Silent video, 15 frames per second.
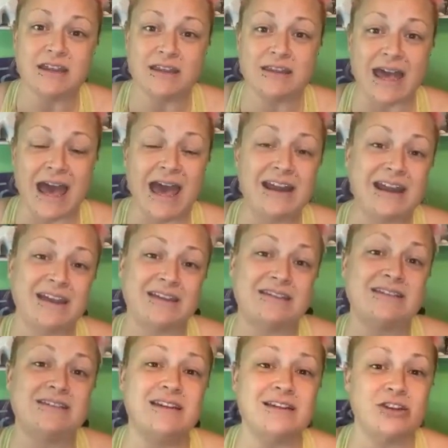that, I can
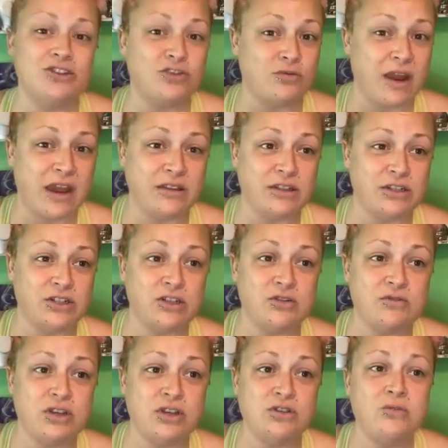send it directly to
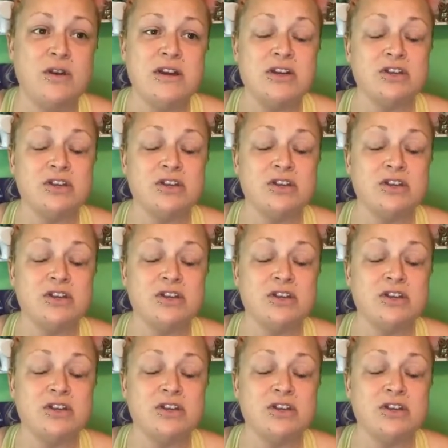you.